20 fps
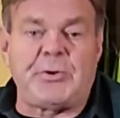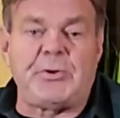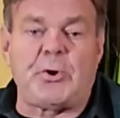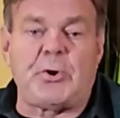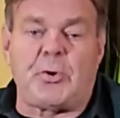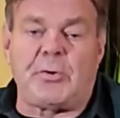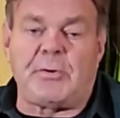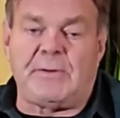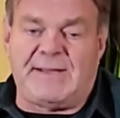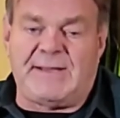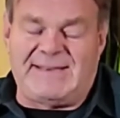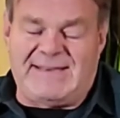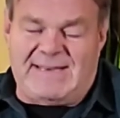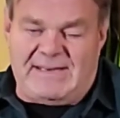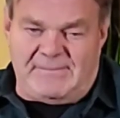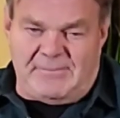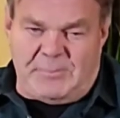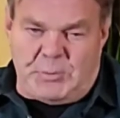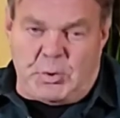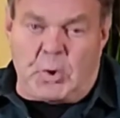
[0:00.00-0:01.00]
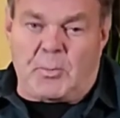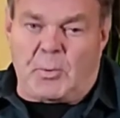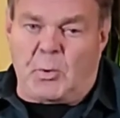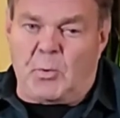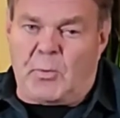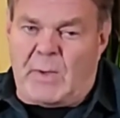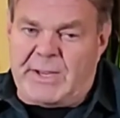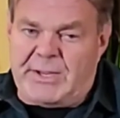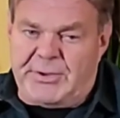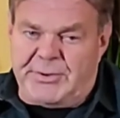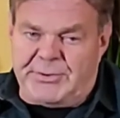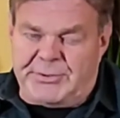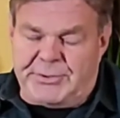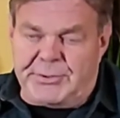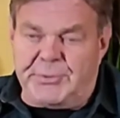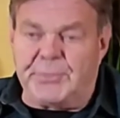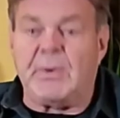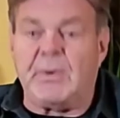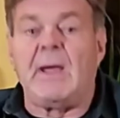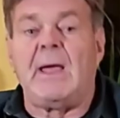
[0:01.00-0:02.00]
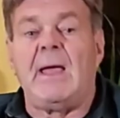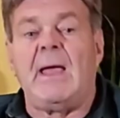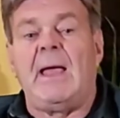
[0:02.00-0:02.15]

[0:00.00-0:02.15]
nor- the normal way you do,